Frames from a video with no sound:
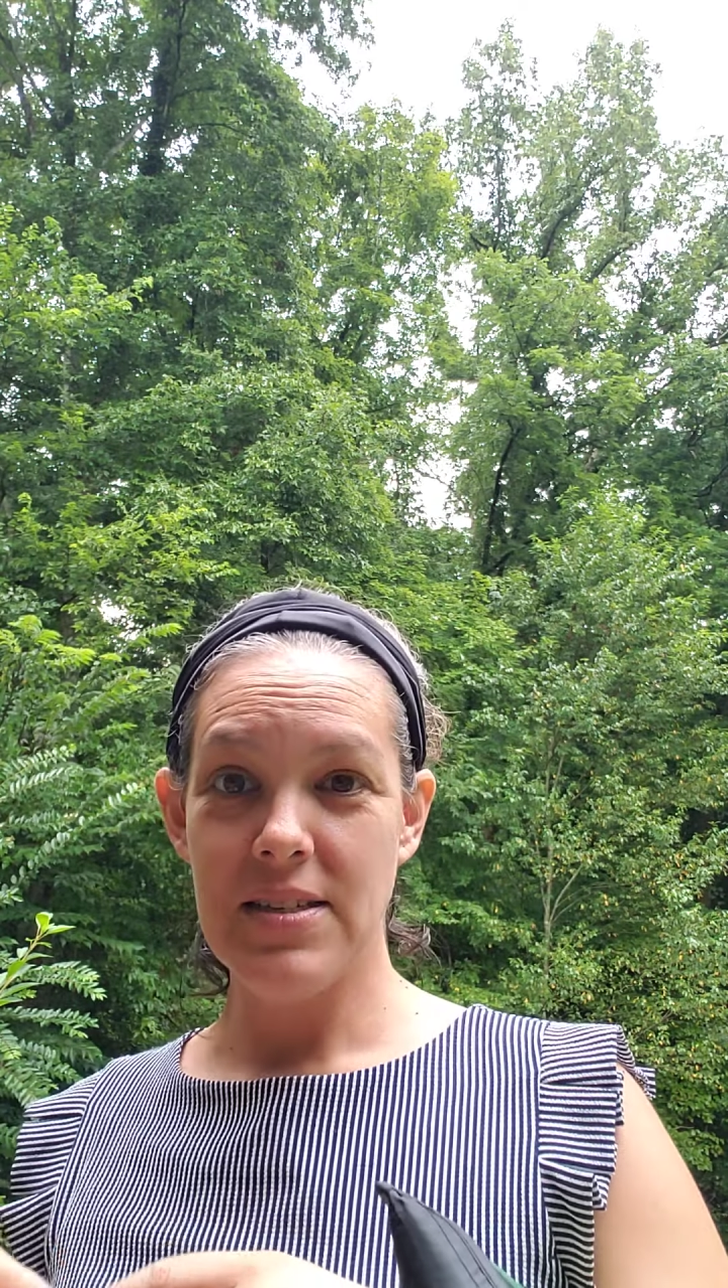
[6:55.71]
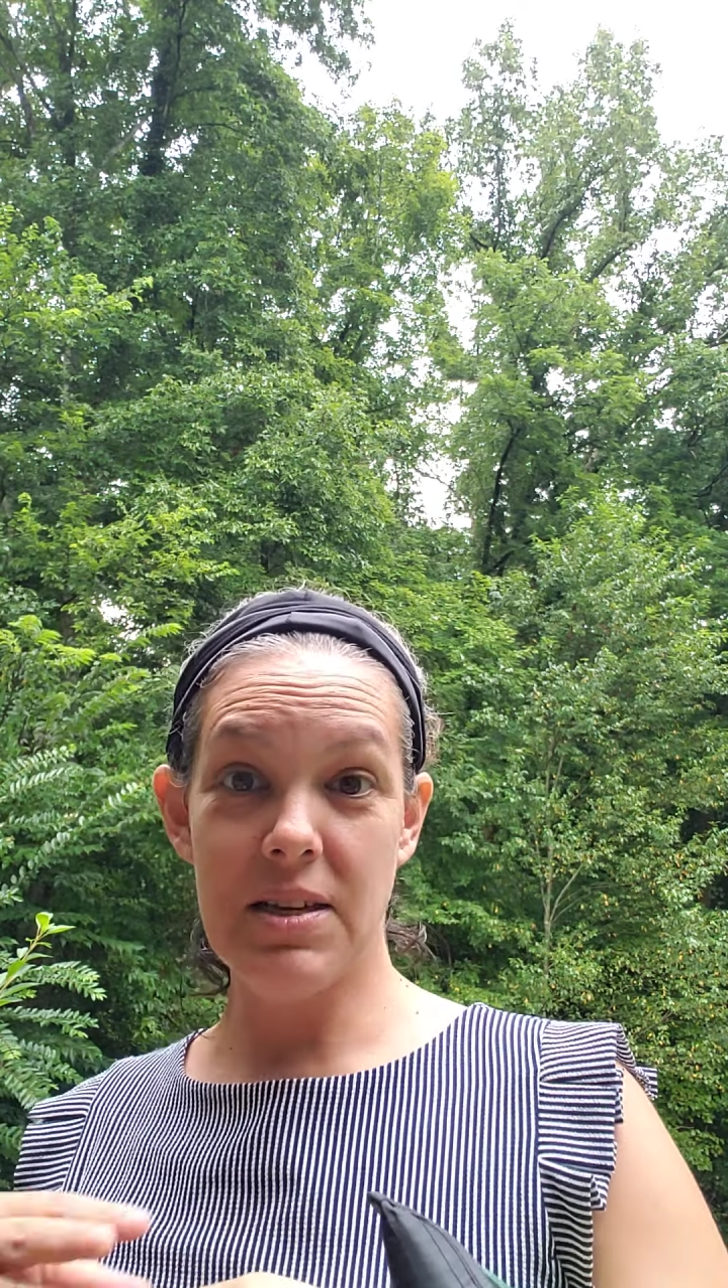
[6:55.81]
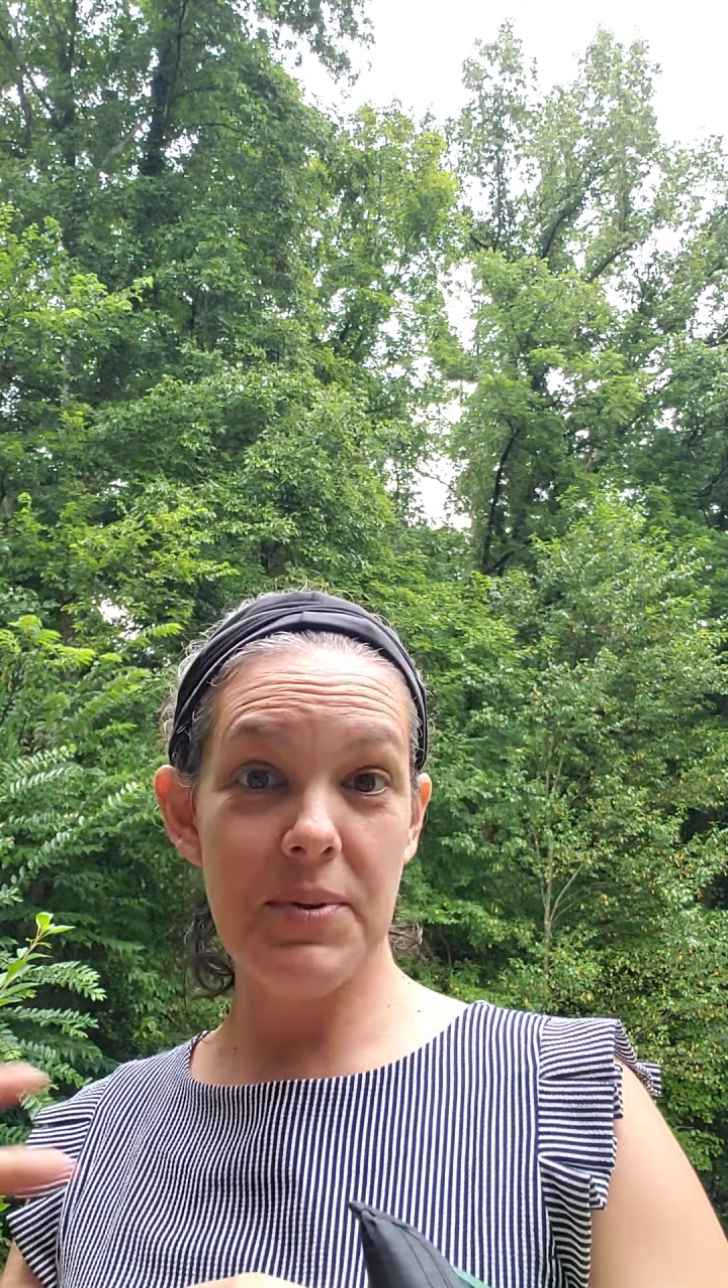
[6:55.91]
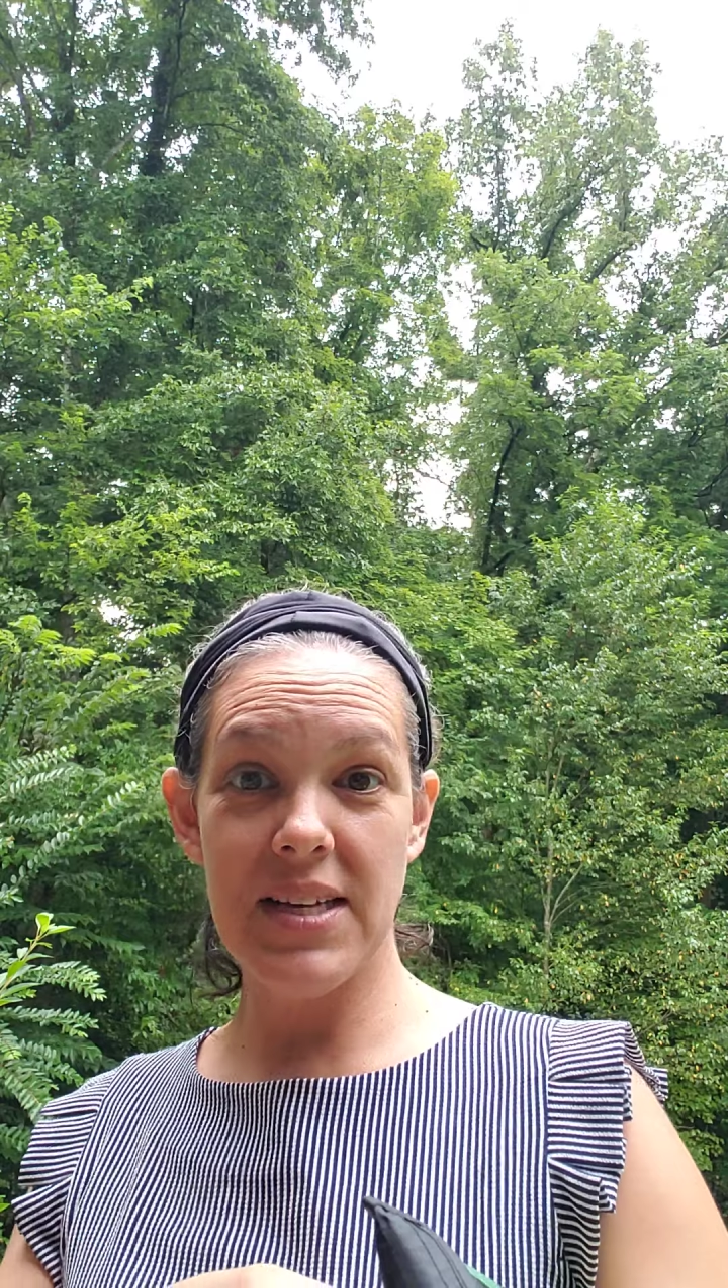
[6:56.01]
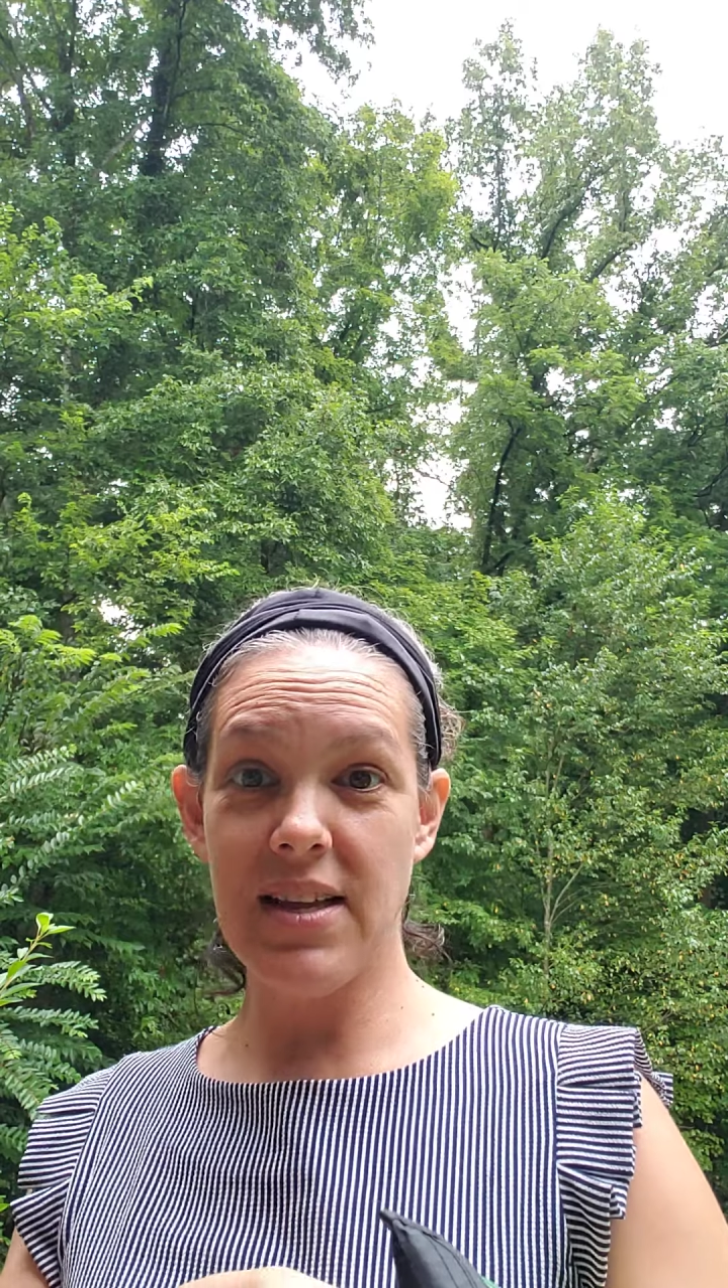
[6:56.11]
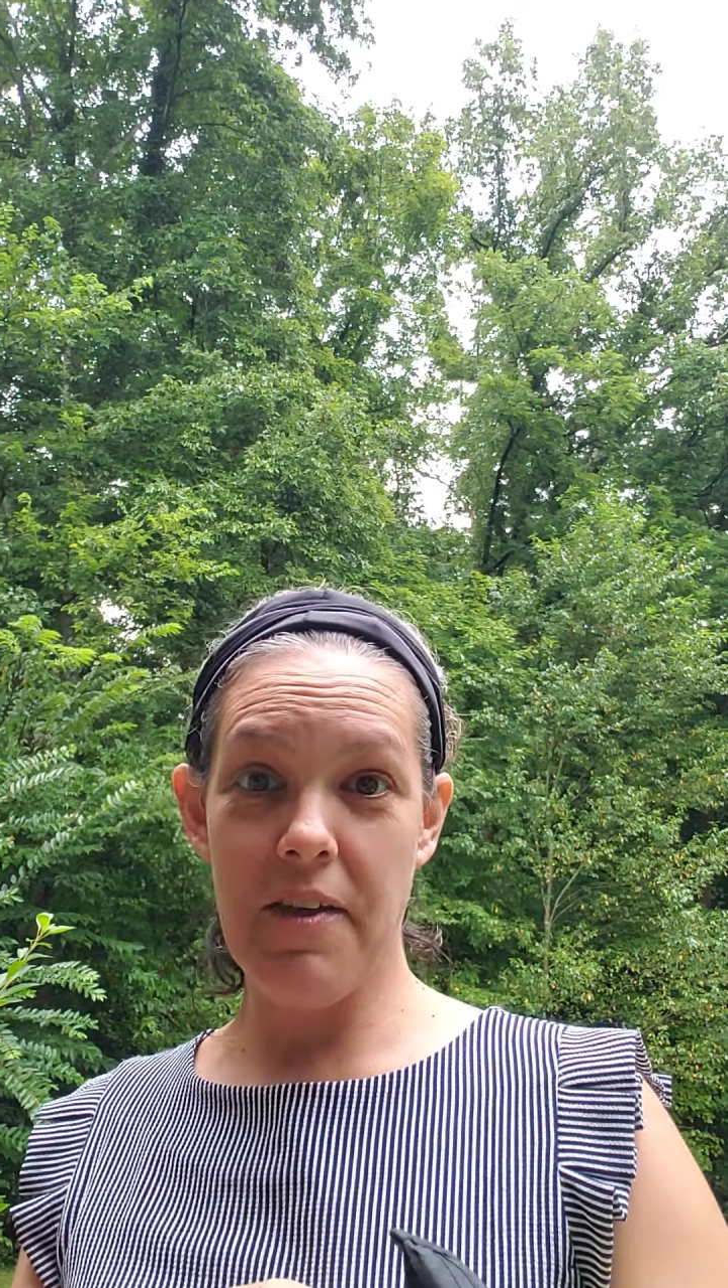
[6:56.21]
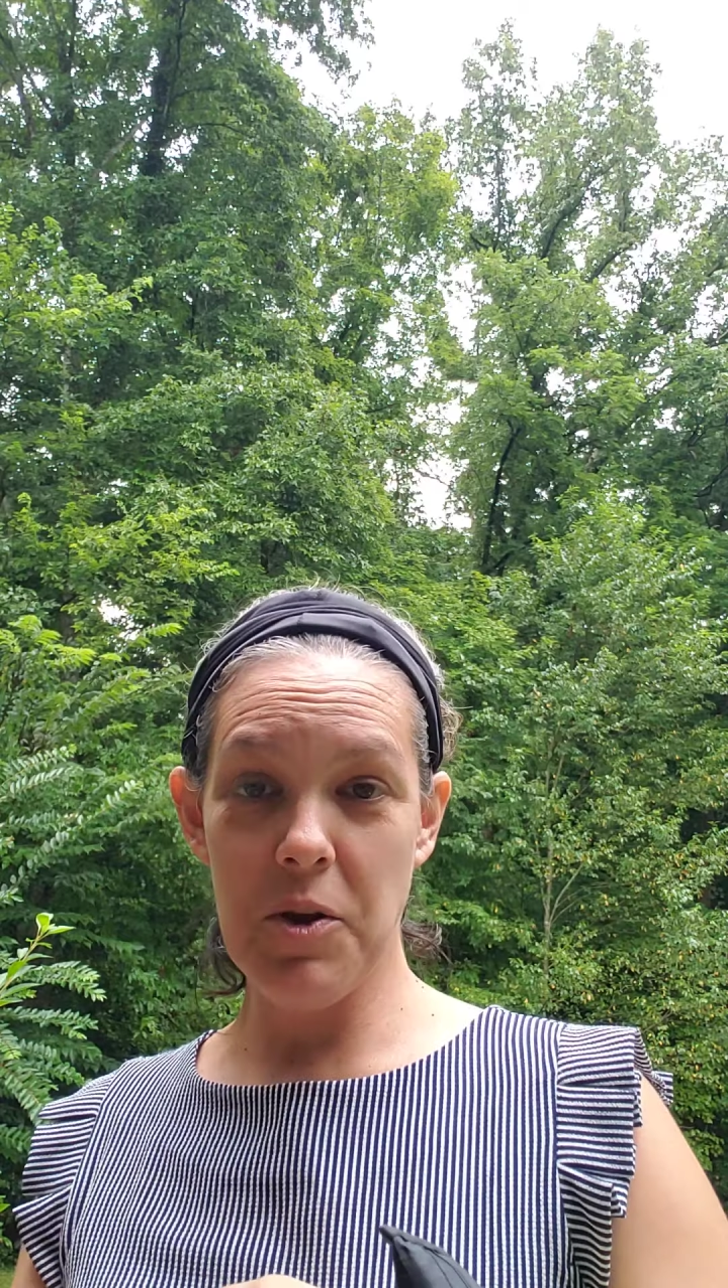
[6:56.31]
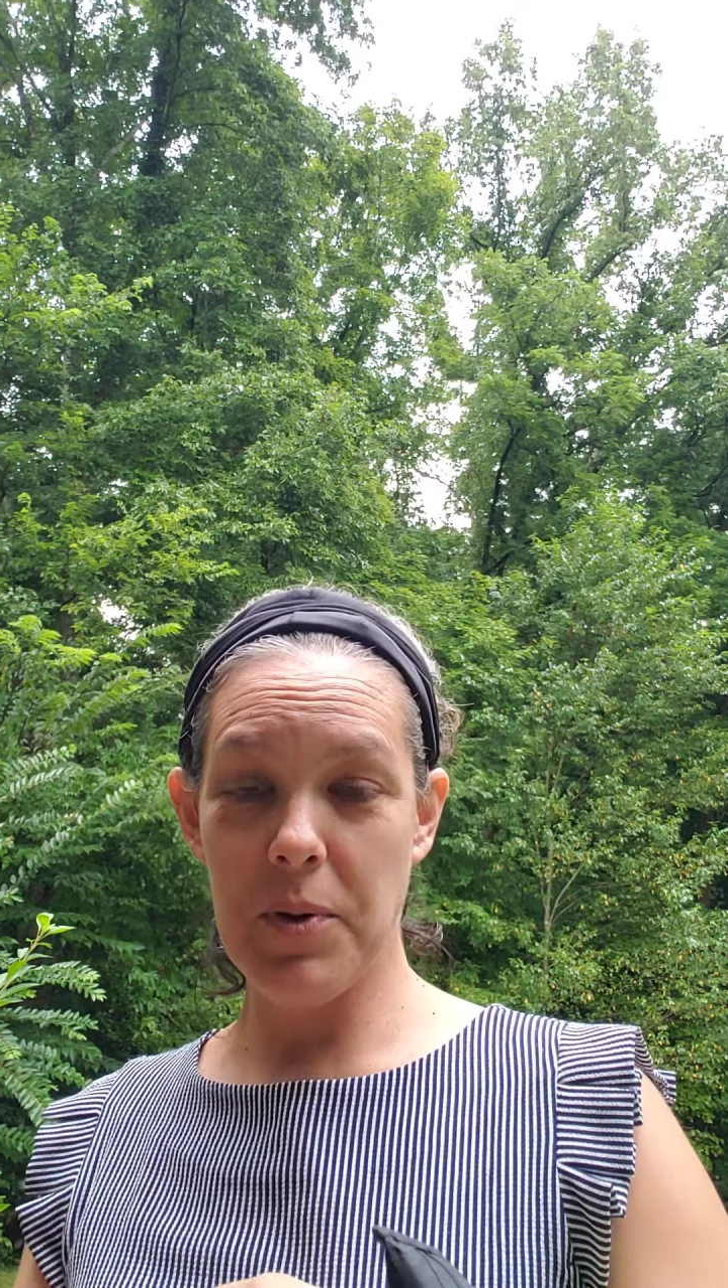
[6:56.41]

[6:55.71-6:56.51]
to bless other